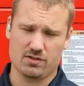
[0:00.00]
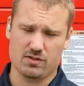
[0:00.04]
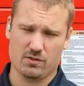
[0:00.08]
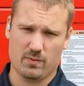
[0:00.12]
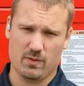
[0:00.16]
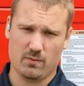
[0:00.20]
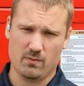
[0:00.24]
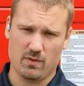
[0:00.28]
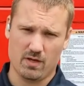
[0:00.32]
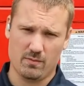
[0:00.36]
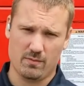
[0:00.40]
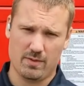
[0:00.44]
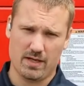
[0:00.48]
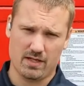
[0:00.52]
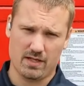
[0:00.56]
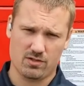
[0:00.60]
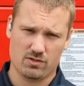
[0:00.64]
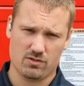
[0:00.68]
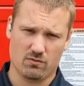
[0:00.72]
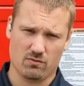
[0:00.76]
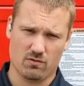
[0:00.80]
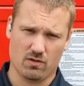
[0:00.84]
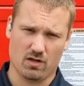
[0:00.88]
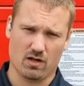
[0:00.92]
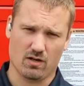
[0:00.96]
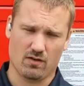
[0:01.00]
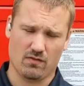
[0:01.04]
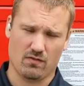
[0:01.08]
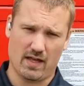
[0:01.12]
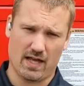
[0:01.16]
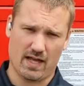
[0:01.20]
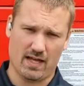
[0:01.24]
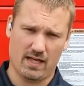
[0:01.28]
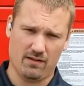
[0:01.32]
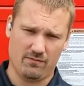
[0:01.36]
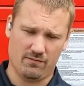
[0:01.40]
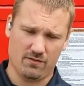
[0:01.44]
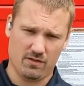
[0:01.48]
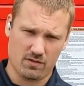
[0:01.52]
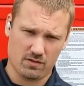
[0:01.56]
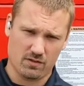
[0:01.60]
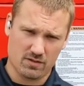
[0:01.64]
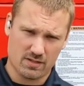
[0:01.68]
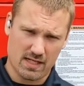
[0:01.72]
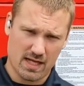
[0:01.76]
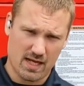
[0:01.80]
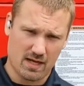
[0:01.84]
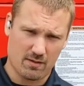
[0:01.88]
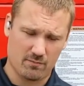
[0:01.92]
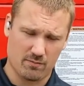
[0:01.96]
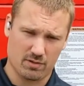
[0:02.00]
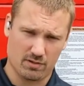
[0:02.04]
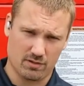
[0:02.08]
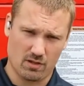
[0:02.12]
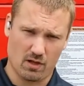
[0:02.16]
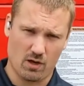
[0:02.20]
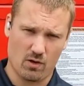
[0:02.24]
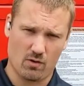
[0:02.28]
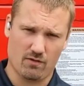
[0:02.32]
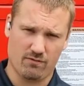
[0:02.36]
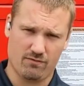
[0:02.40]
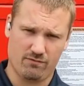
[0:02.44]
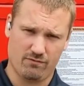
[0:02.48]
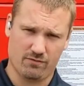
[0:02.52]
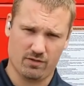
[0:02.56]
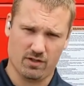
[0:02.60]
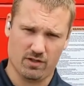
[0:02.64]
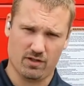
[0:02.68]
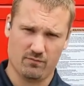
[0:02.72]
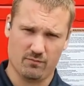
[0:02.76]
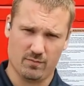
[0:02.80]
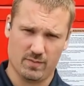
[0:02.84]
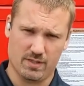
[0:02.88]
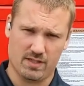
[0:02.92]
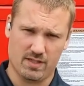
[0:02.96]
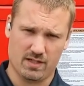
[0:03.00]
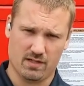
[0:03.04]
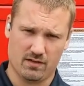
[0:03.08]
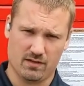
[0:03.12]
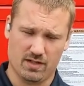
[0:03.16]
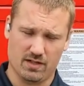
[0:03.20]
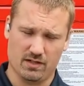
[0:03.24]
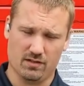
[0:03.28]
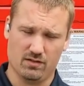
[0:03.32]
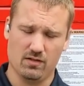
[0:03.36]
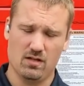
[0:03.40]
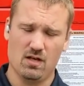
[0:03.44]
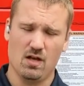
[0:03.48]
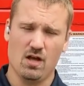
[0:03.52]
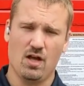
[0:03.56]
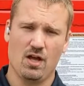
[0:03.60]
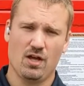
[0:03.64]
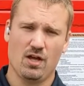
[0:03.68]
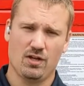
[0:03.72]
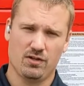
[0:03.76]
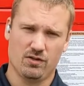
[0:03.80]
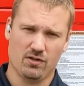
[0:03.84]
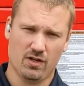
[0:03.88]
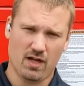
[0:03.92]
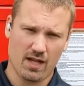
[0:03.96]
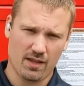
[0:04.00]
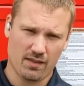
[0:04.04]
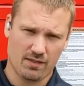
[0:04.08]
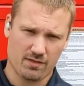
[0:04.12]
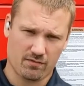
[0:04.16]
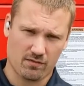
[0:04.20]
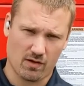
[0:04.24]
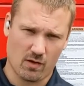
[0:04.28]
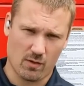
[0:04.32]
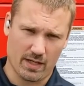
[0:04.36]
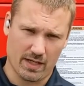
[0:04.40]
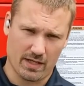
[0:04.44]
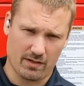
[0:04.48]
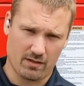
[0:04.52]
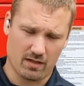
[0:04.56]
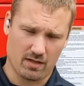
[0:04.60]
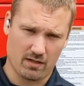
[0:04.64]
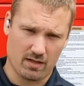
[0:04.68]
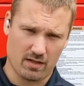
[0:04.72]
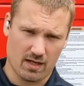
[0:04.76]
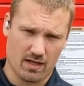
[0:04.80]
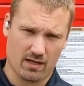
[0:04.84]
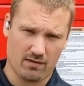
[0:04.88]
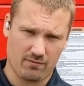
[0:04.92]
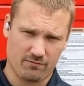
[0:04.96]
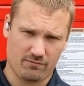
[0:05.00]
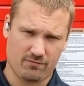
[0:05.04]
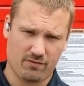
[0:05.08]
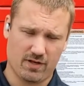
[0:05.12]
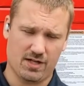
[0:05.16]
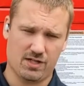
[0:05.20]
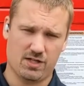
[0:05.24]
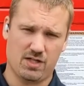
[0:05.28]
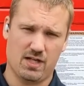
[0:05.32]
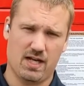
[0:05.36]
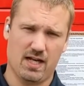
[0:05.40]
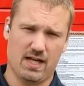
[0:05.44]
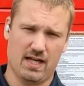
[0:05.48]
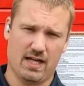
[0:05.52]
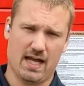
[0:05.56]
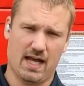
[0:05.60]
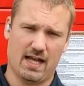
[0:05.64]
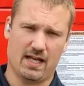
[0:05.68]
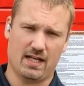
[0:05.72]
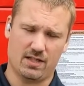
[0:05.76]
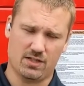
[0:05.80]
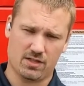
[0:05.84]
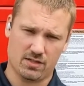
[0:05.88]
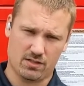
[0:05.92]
So we want to make sure that if you're down below a foot of material, you're not throwing fresh heat at it.